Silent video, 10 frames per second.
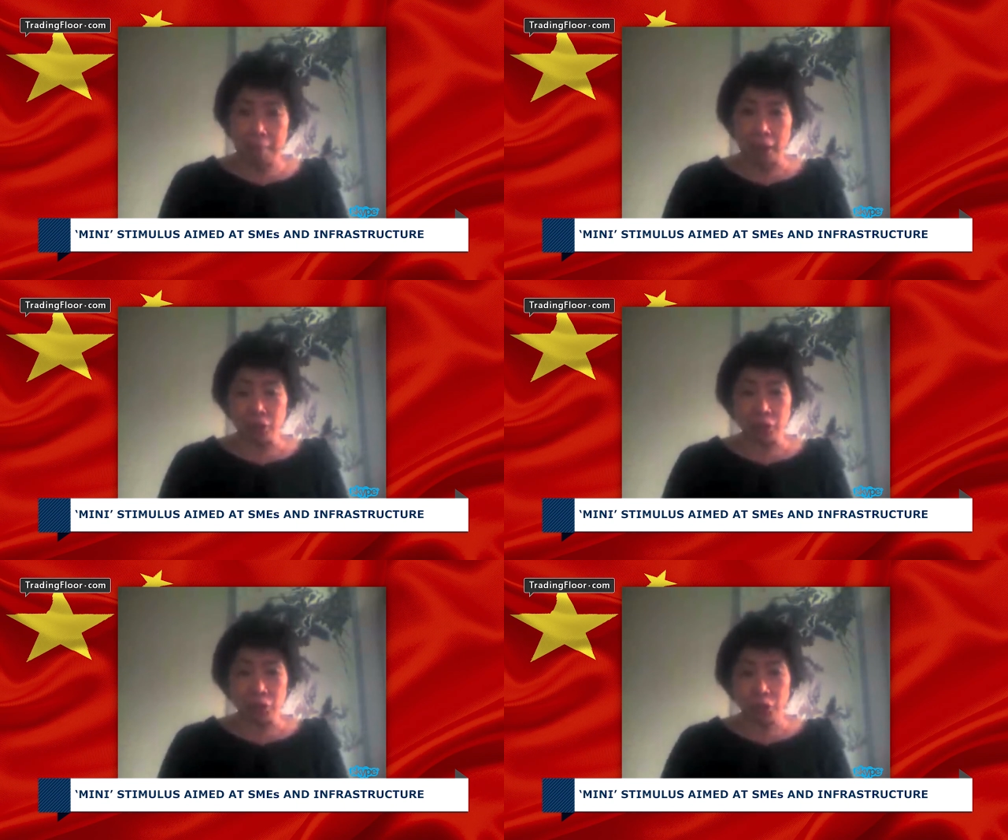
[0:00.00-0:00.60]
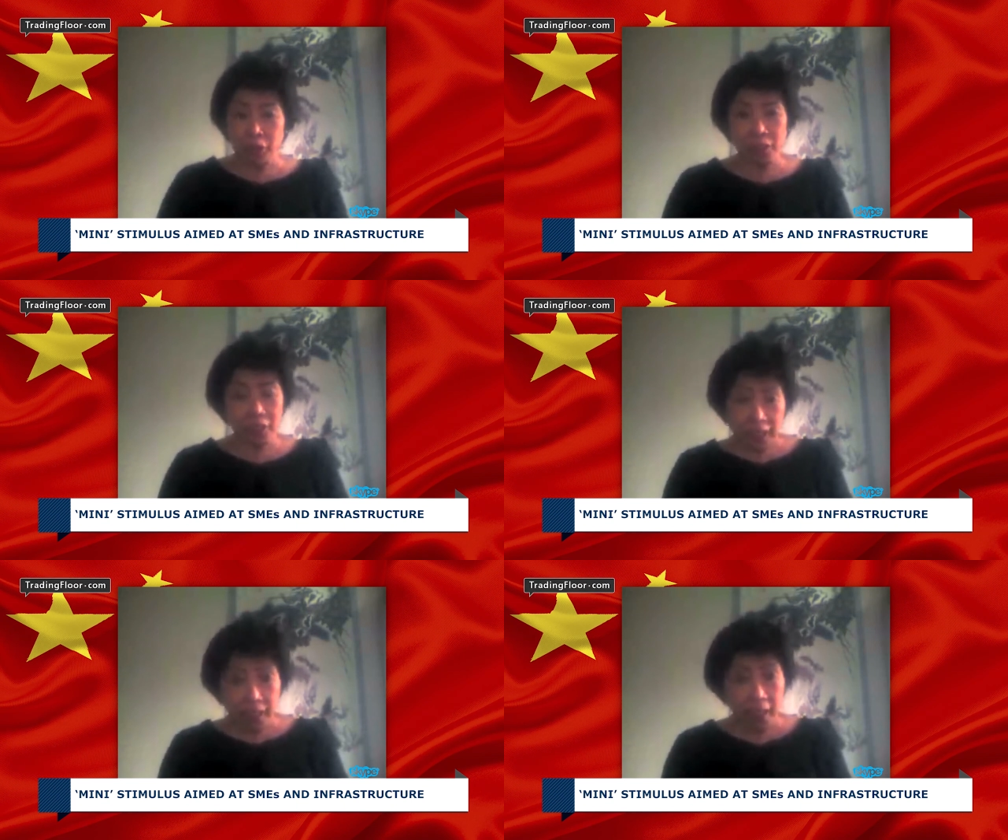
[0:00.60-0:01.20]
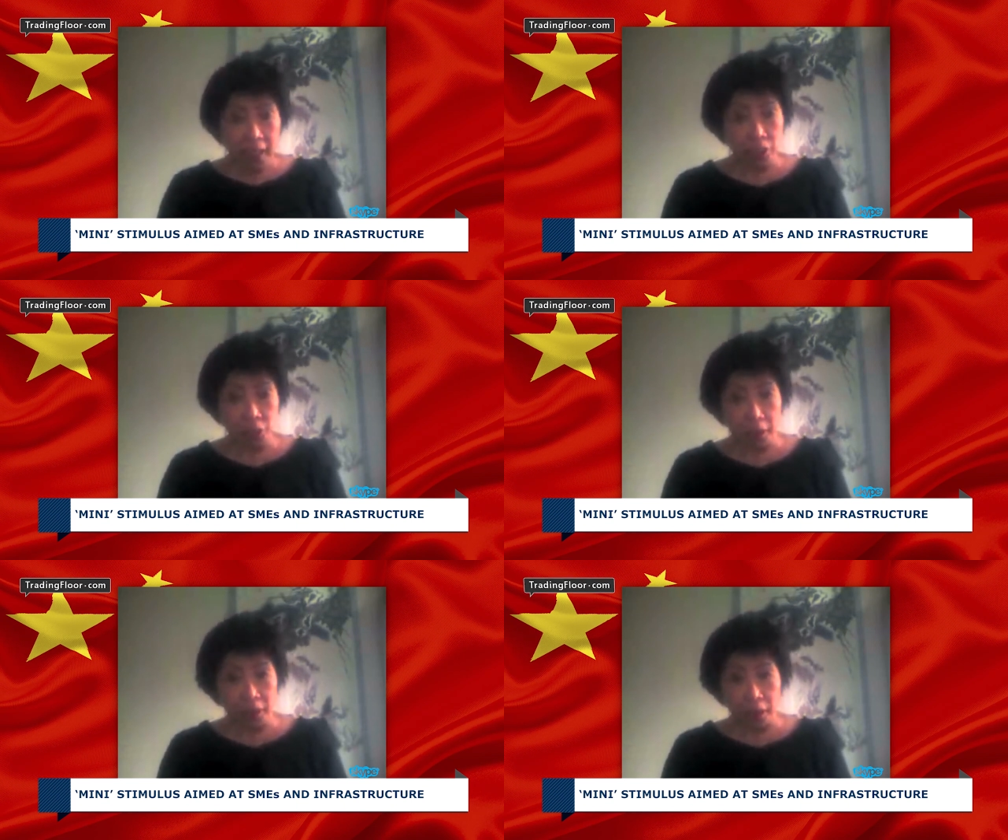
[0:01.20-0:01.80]
back to 2008
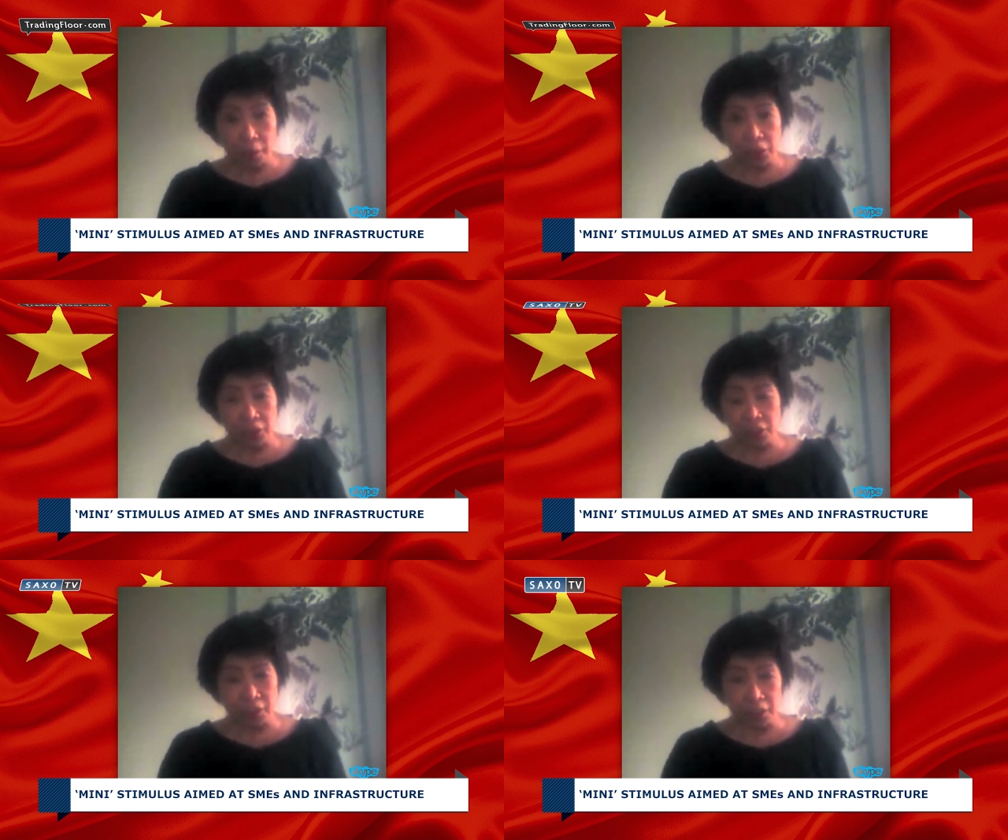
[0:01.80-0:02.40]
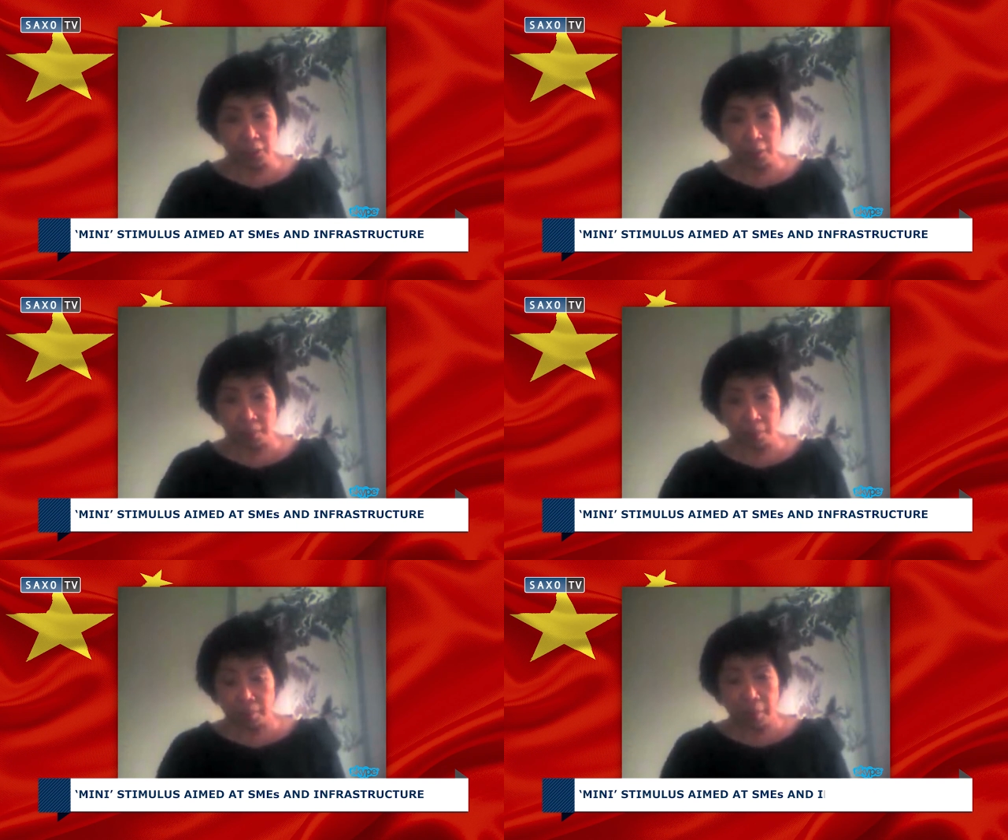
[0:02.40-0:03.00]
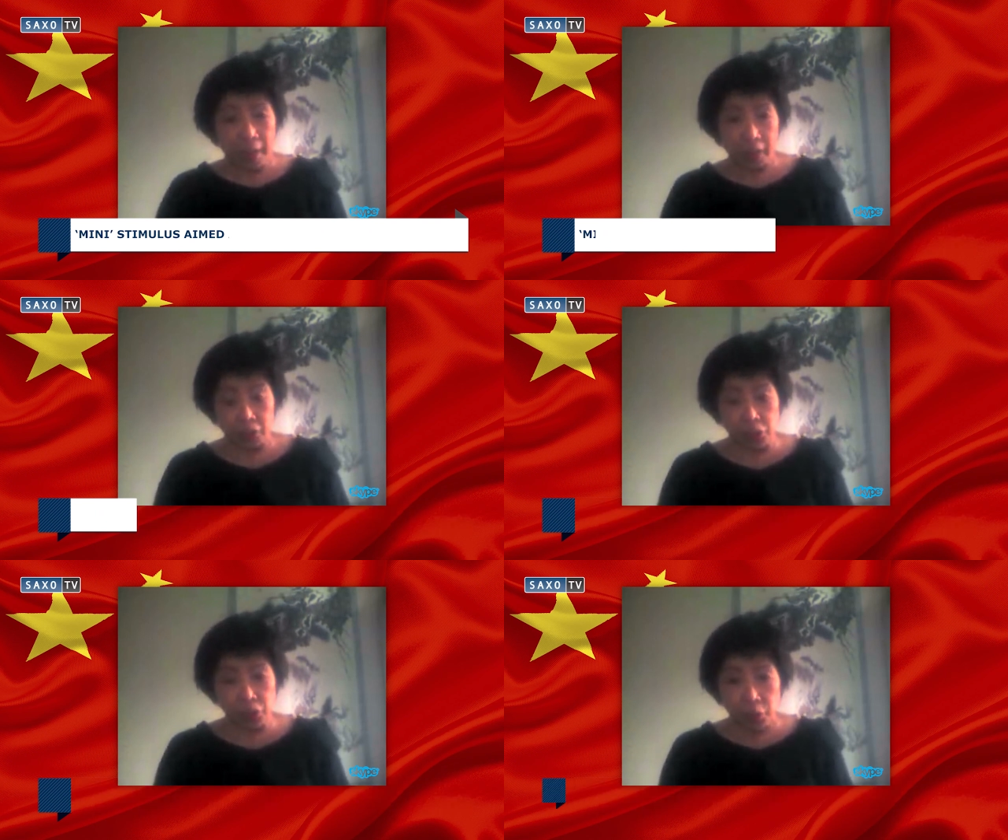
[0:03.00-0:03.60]
when there was this
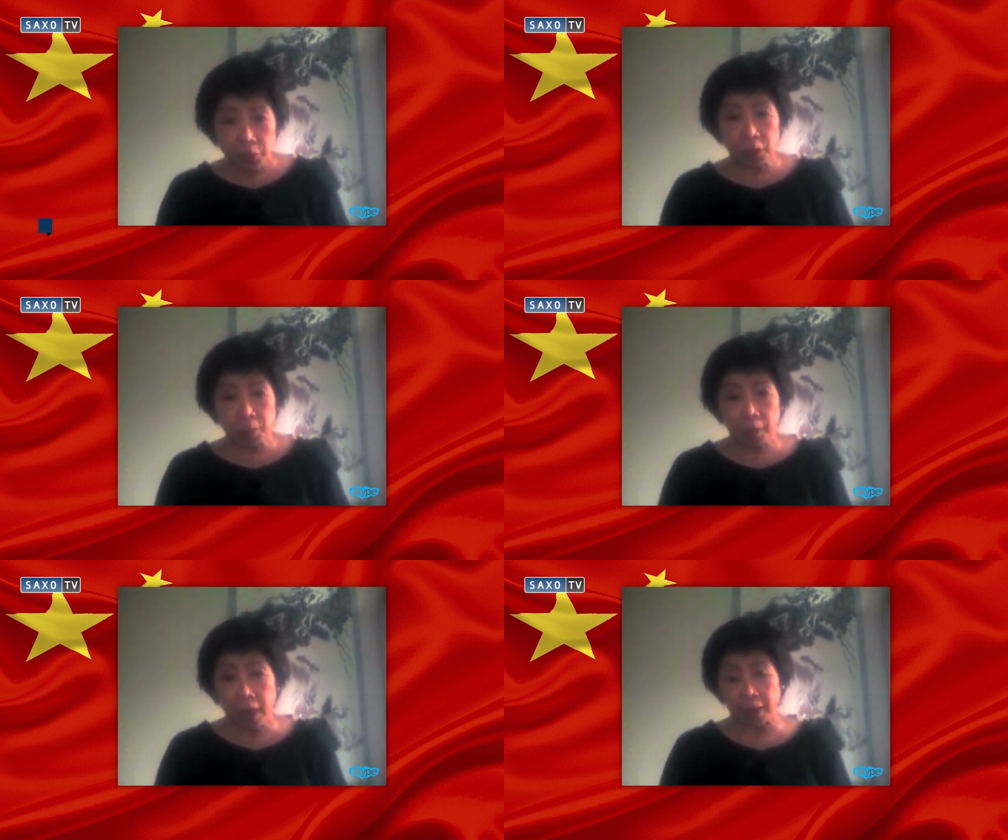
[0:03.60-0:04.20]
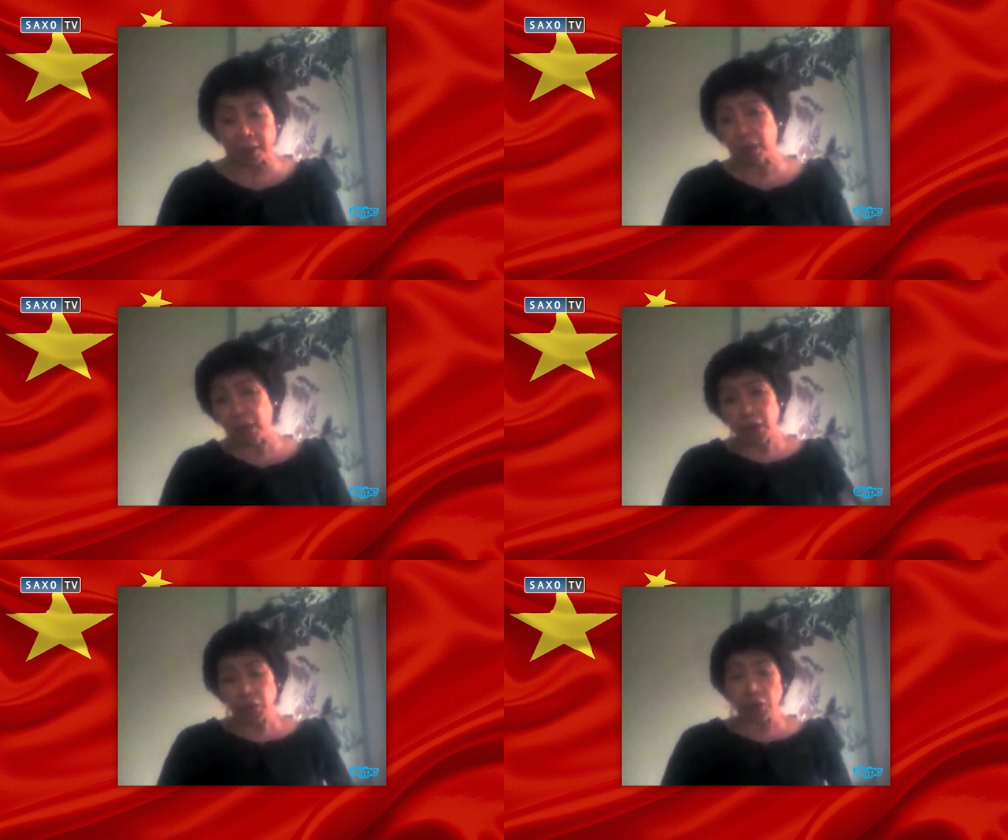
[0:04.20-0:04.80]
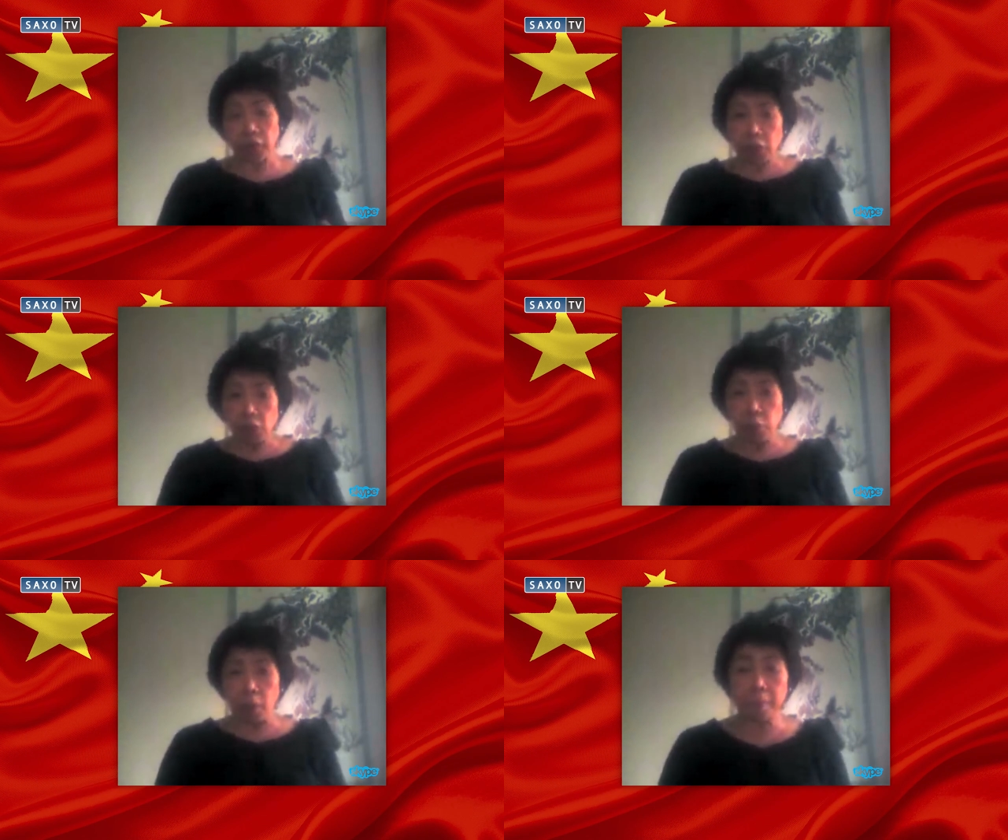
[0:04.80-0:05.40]
mega stimulus plan. So
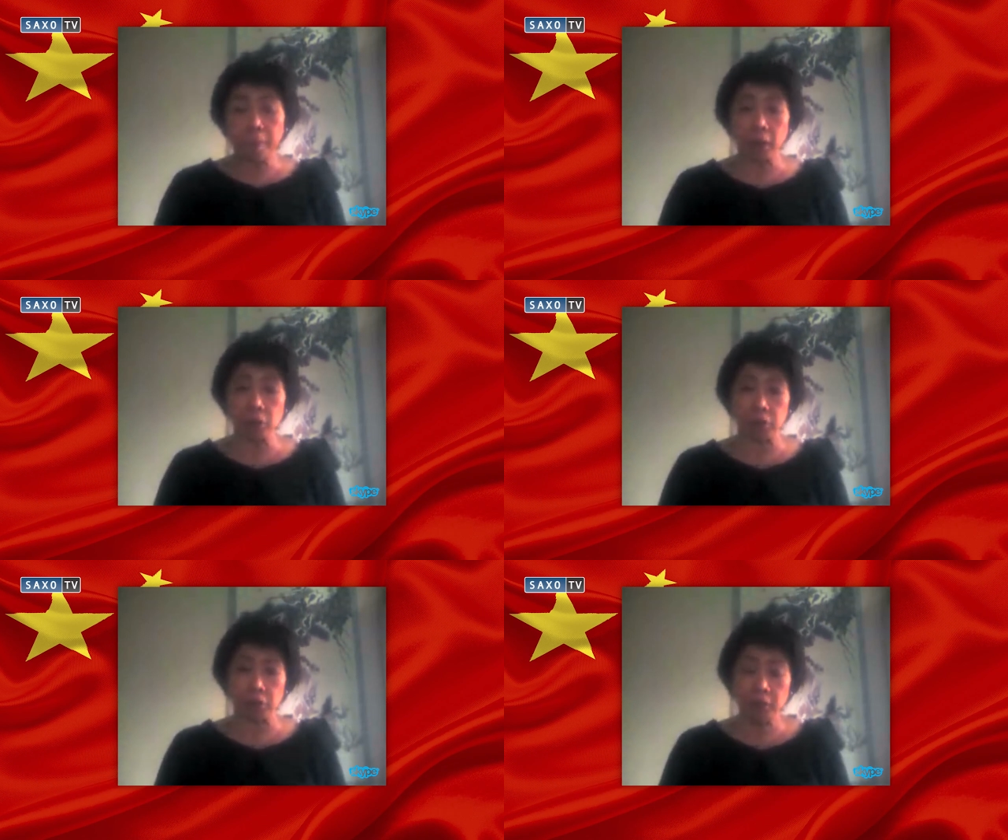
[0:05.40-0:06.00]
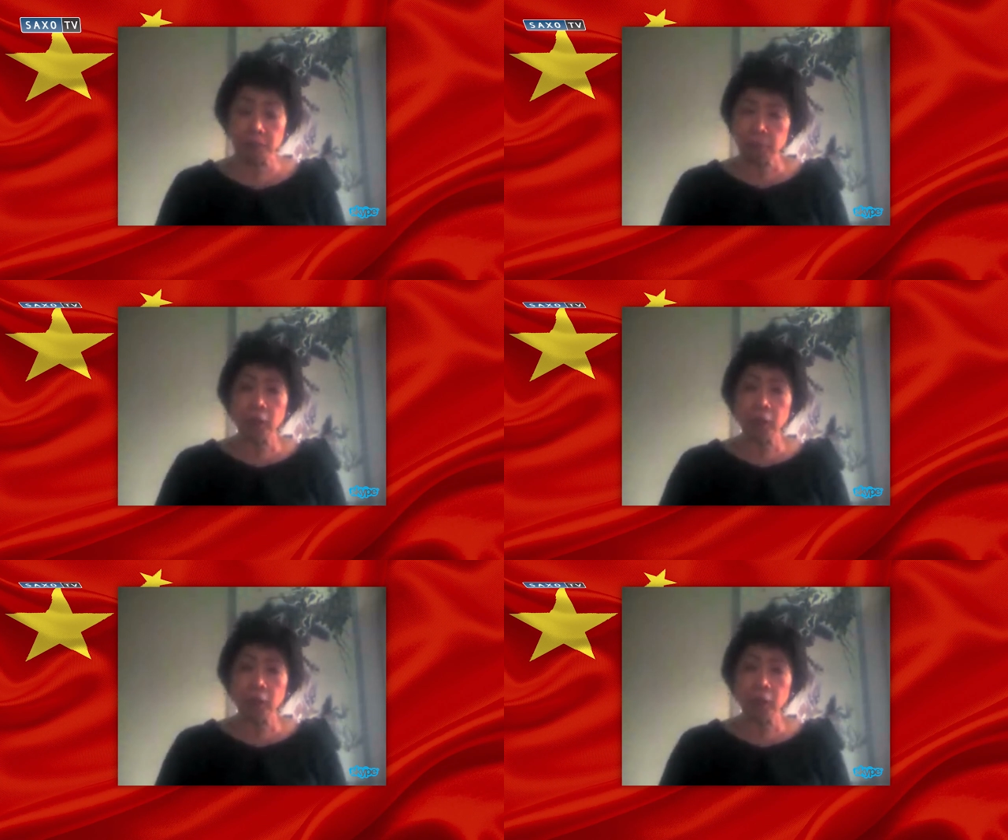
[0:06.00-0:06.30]
that's one part of it.